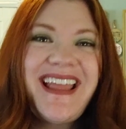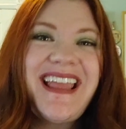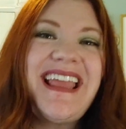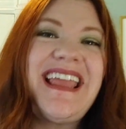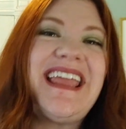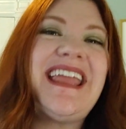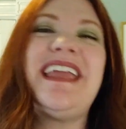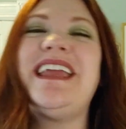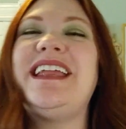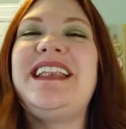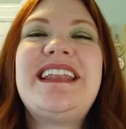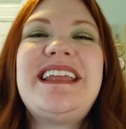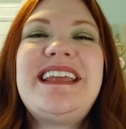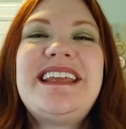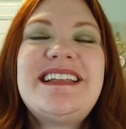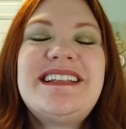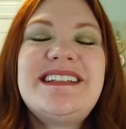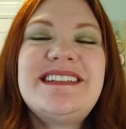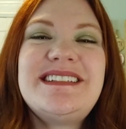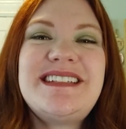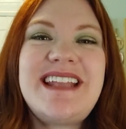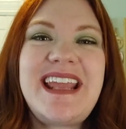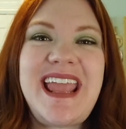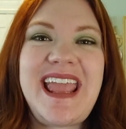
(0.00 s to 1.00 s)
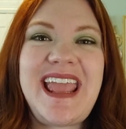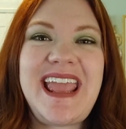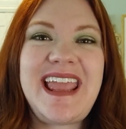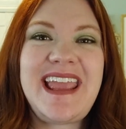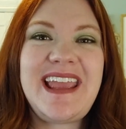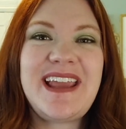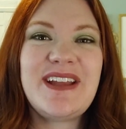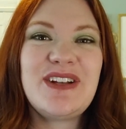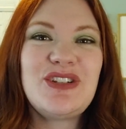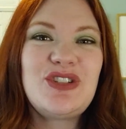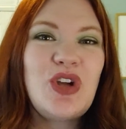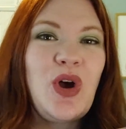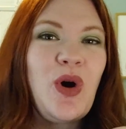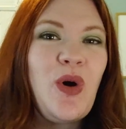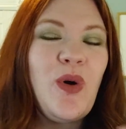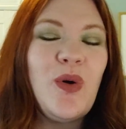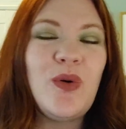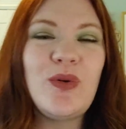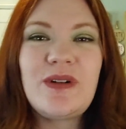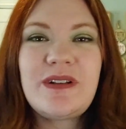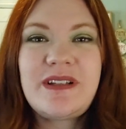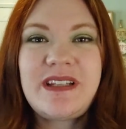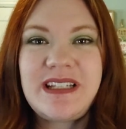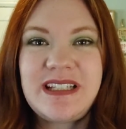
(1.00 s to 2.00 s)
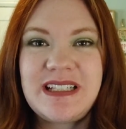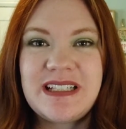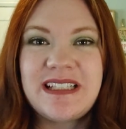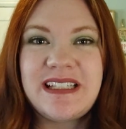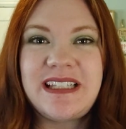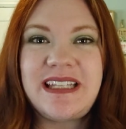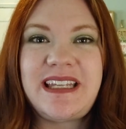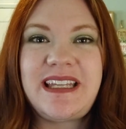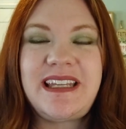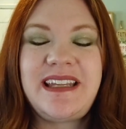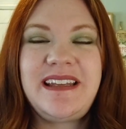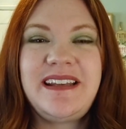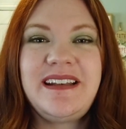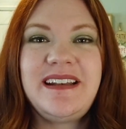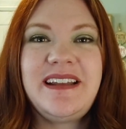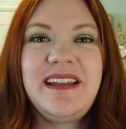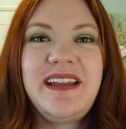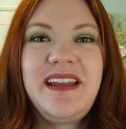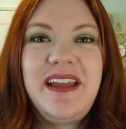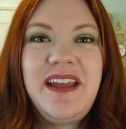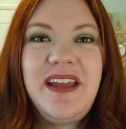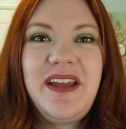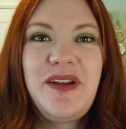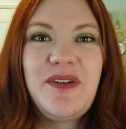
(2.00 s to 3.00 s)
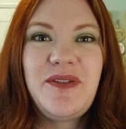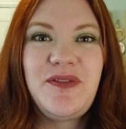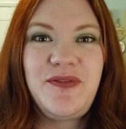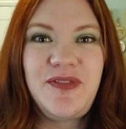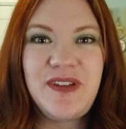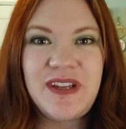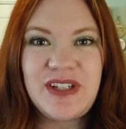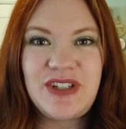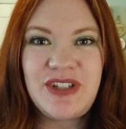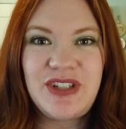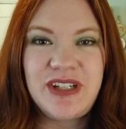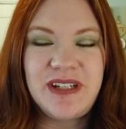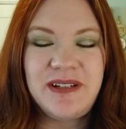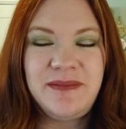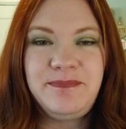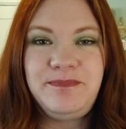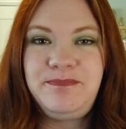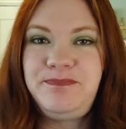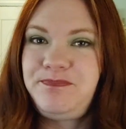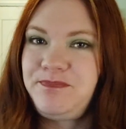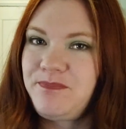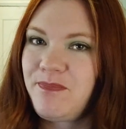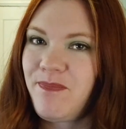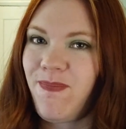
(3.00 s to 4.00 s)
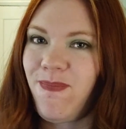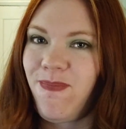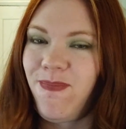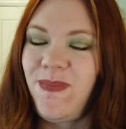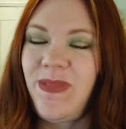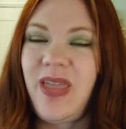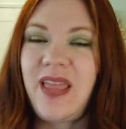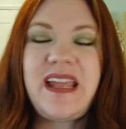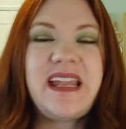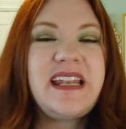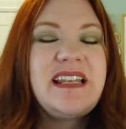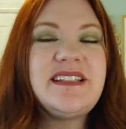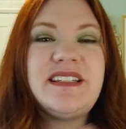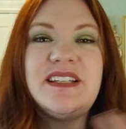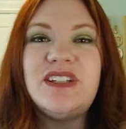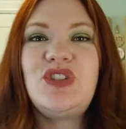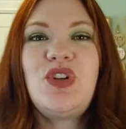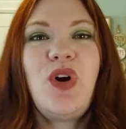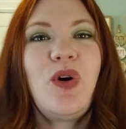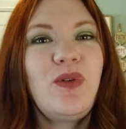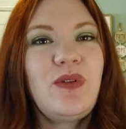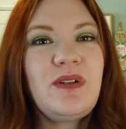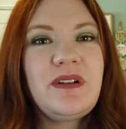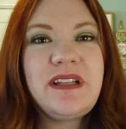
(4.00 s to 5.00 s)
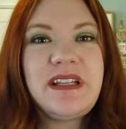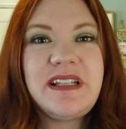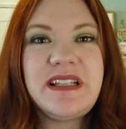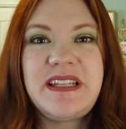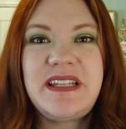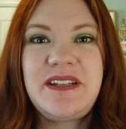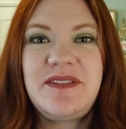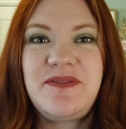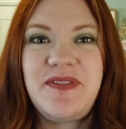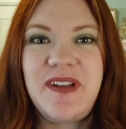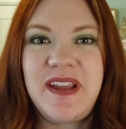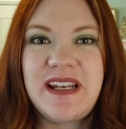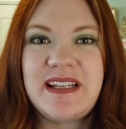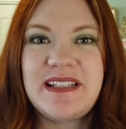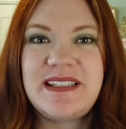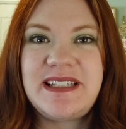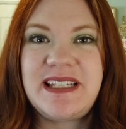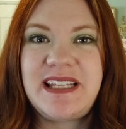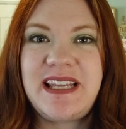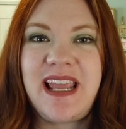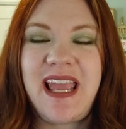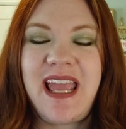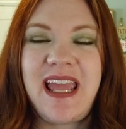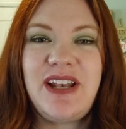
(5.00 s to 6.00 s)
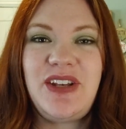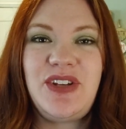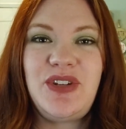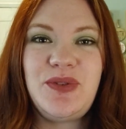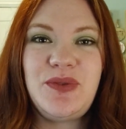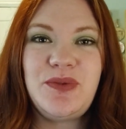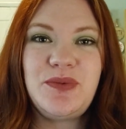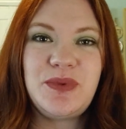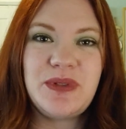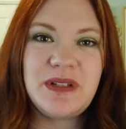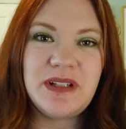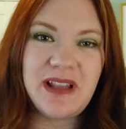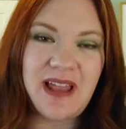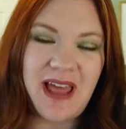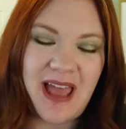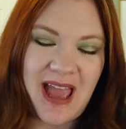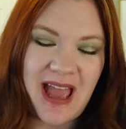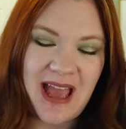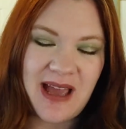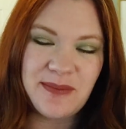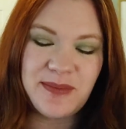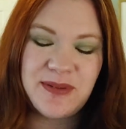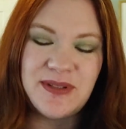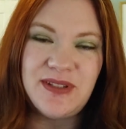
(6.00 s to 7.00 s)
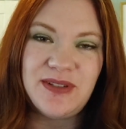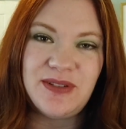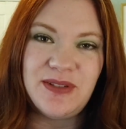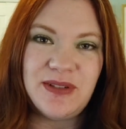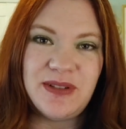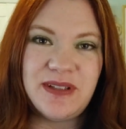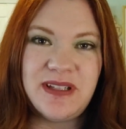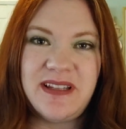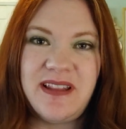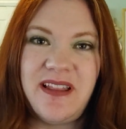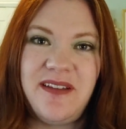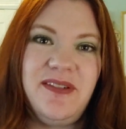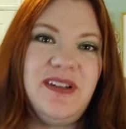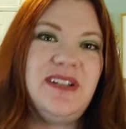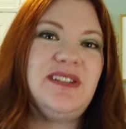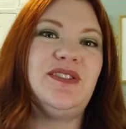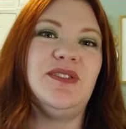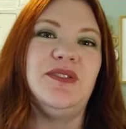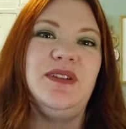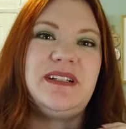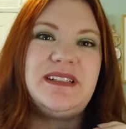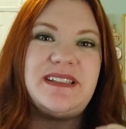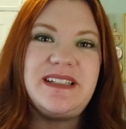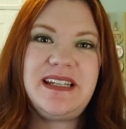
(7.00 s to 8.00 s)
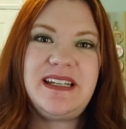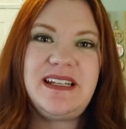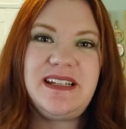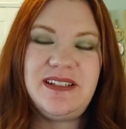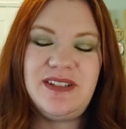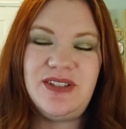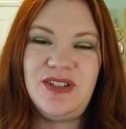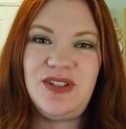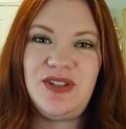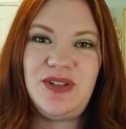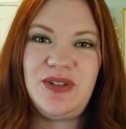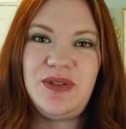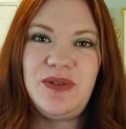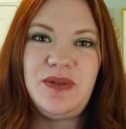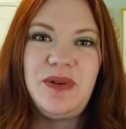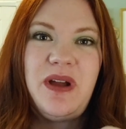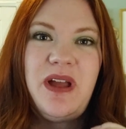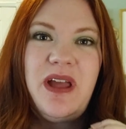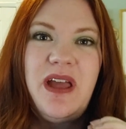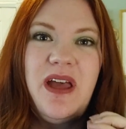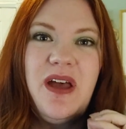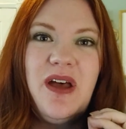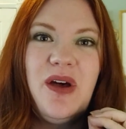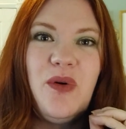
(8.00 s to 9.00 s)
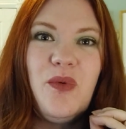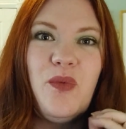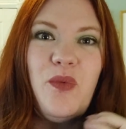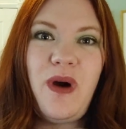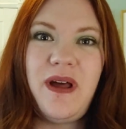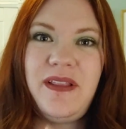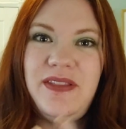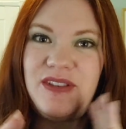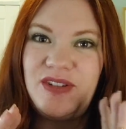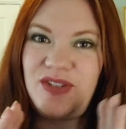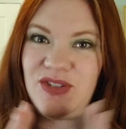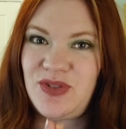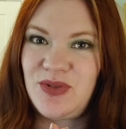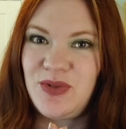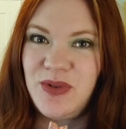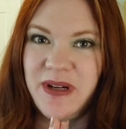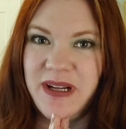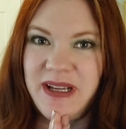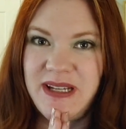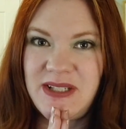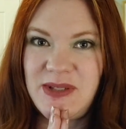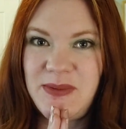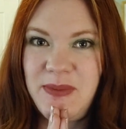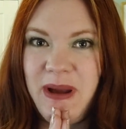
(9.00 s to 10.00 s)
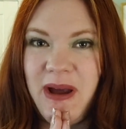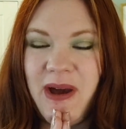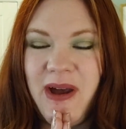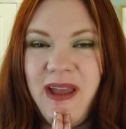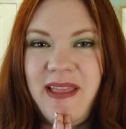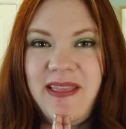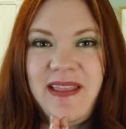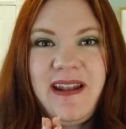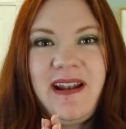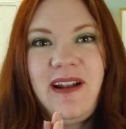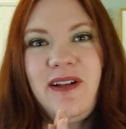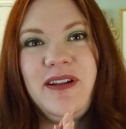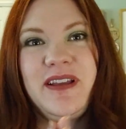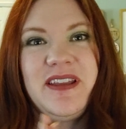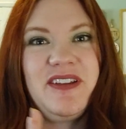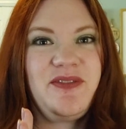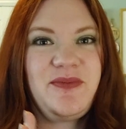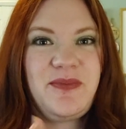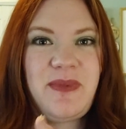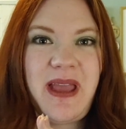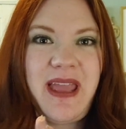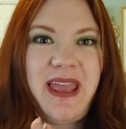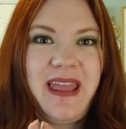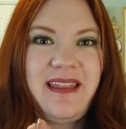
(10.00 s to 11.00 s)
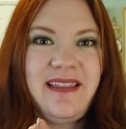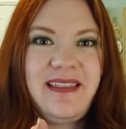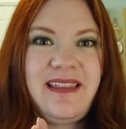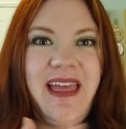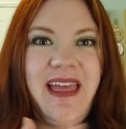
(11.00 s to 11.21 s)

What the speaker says: It is a totally clean fiction. It is a totally clean fantasy, and you will absolutely love it. So let's get into what the story is about, and then I'll give my